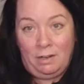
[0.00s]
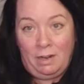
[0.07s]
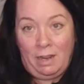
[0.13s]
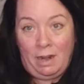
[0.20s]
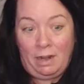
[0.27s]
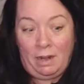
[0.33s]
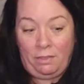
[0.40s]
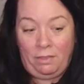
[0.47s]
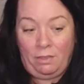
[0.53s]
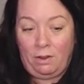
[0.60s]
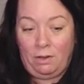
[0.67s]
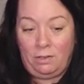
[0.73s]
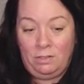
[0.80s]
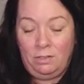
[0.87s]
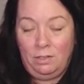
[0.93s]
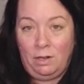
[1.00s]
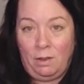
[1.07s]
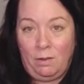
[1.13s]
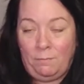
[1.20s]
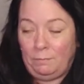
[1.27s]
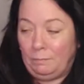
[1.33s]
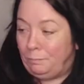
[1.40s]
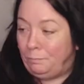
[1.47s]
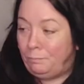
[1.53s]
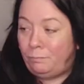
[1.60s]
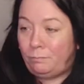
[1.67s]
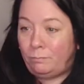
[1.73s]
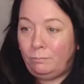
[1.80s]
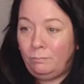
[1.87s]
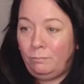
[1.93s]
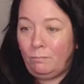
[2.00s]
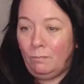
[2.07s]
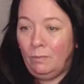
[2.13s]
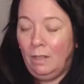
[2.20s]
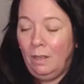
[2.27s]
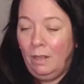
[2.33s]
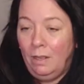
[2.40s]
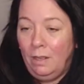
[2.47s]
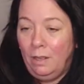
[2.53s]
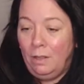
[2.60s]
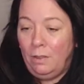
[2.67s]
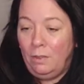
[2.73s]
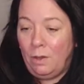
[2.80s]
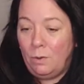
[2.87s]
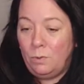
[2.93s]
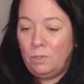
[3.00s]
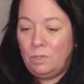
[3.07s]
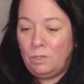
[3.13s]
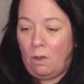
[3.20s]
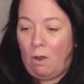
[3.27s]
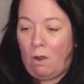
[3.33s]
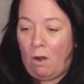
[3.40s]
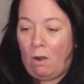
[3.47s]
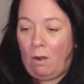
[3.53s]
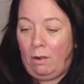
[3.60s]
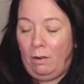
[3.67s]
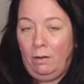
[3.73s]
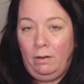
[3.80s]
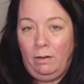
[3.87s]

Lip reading: and I thought, you know, those are